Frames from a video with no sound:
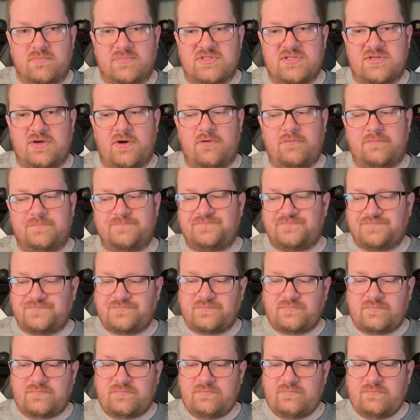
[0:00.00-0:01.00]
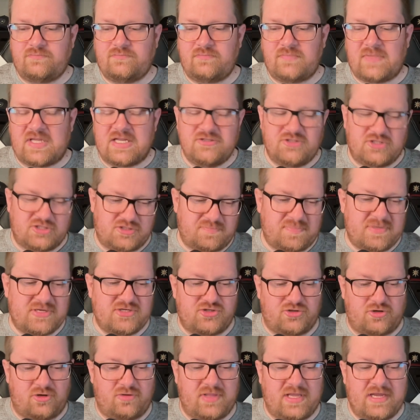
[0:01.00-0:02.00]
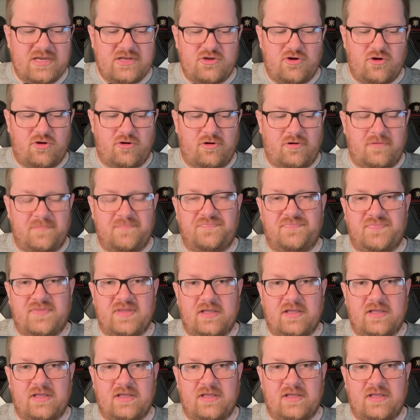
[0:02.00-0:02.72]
So just be sure that you're